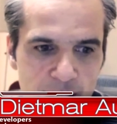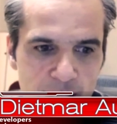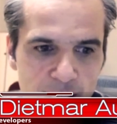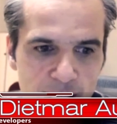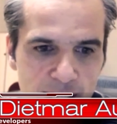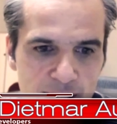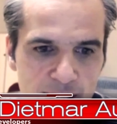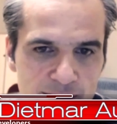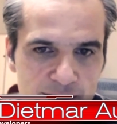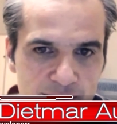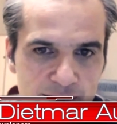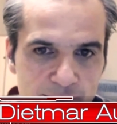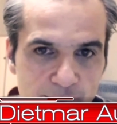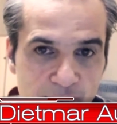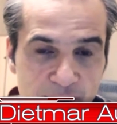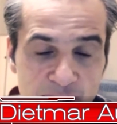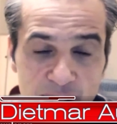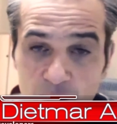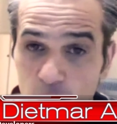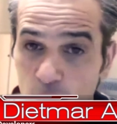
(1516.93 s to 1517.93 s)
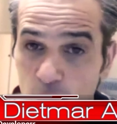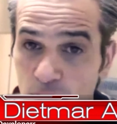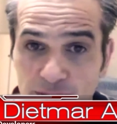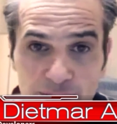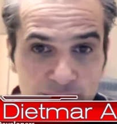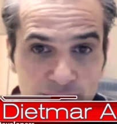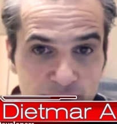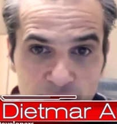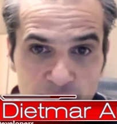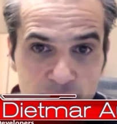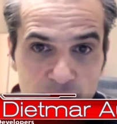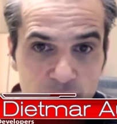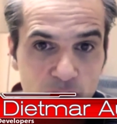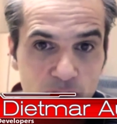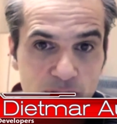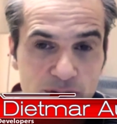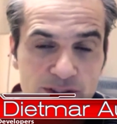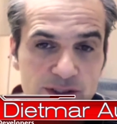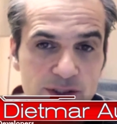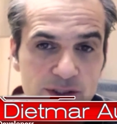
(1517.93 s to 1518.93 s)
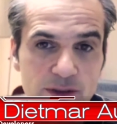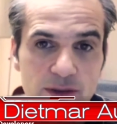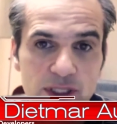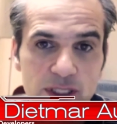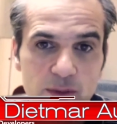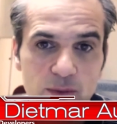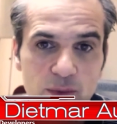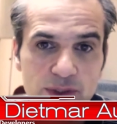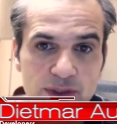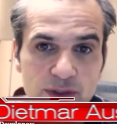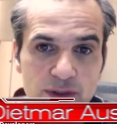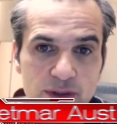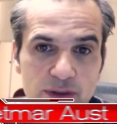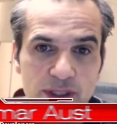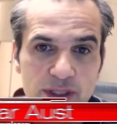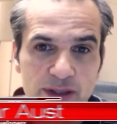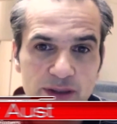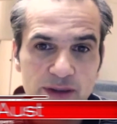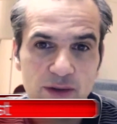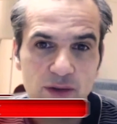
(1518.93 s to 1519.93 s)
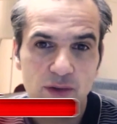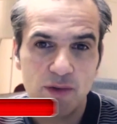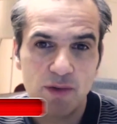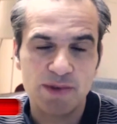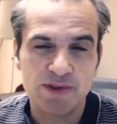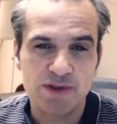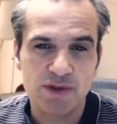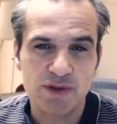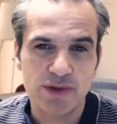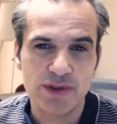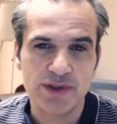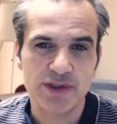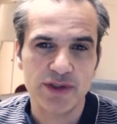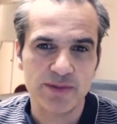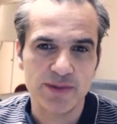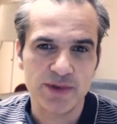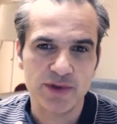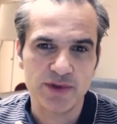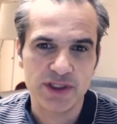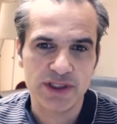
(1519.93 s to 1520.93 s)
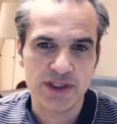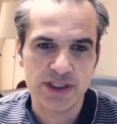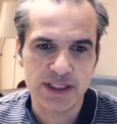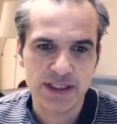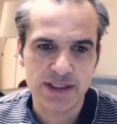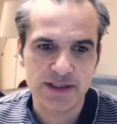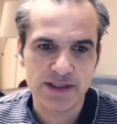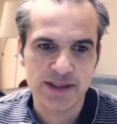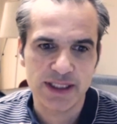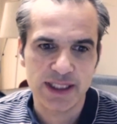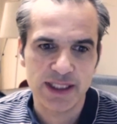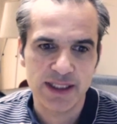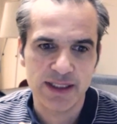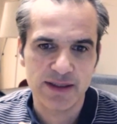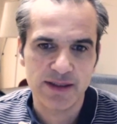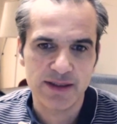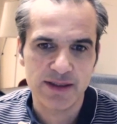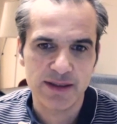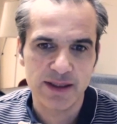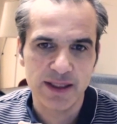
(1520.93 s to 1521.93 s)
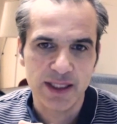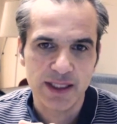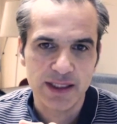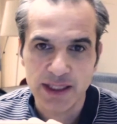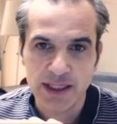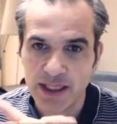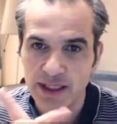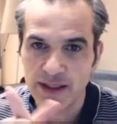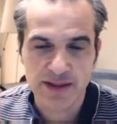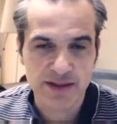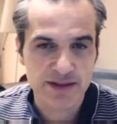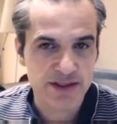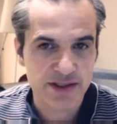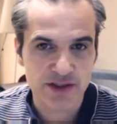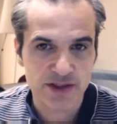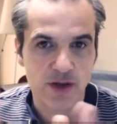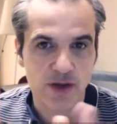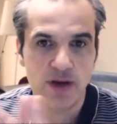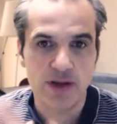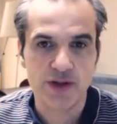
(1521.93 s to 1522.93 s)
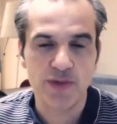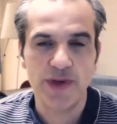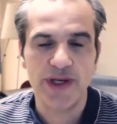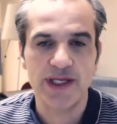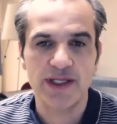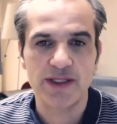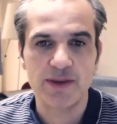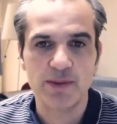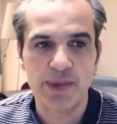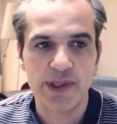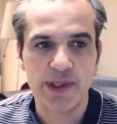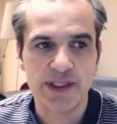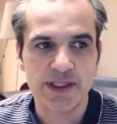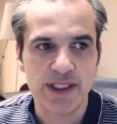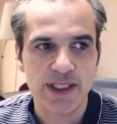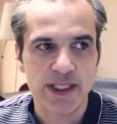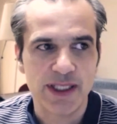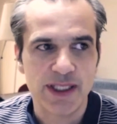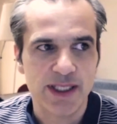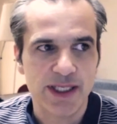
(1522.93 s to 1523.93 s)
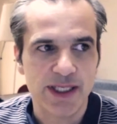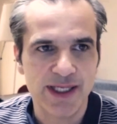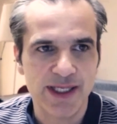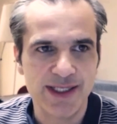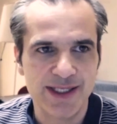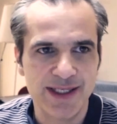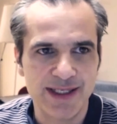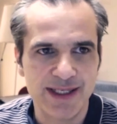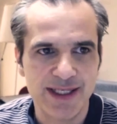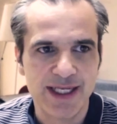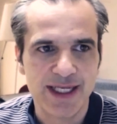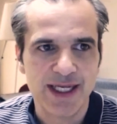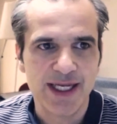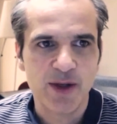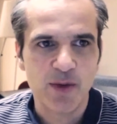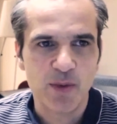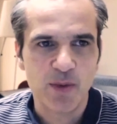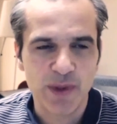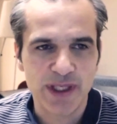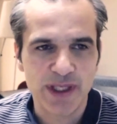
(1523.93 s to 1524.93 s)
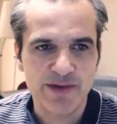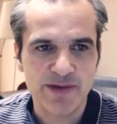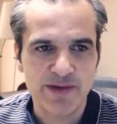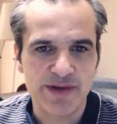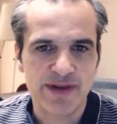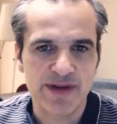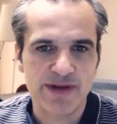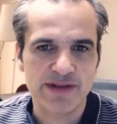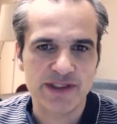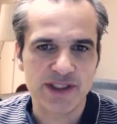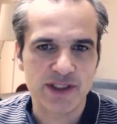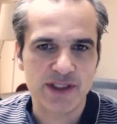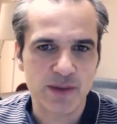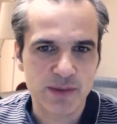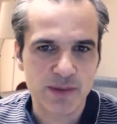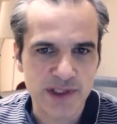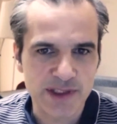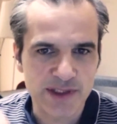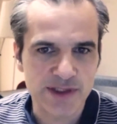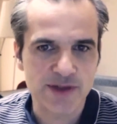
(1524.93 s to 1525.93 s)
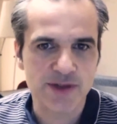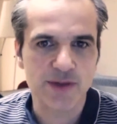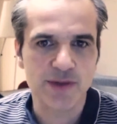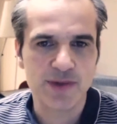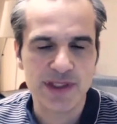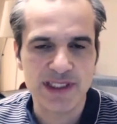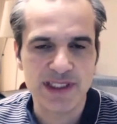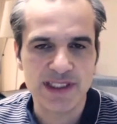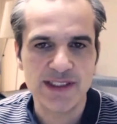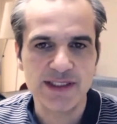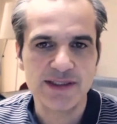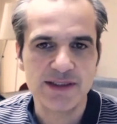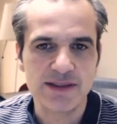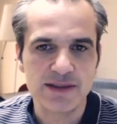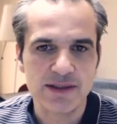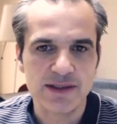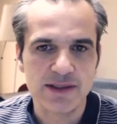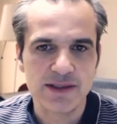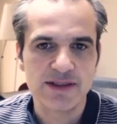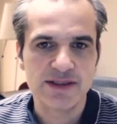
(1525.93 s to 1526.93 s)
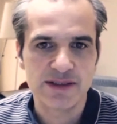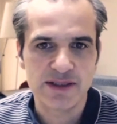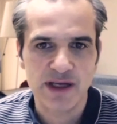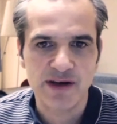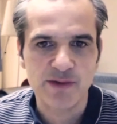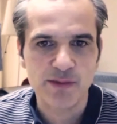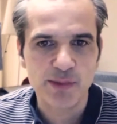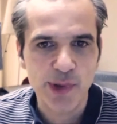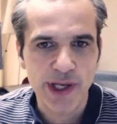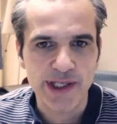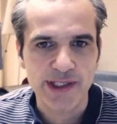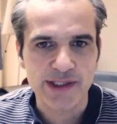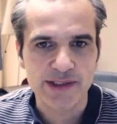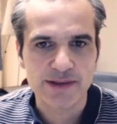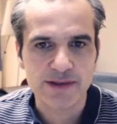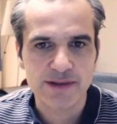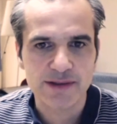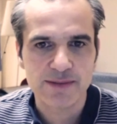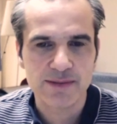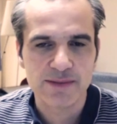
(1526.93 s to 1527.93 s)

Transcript: And one thing also, when you look at the open source communities, and yeah, this is all great, but whenever there's a completely new release, stuff breaks.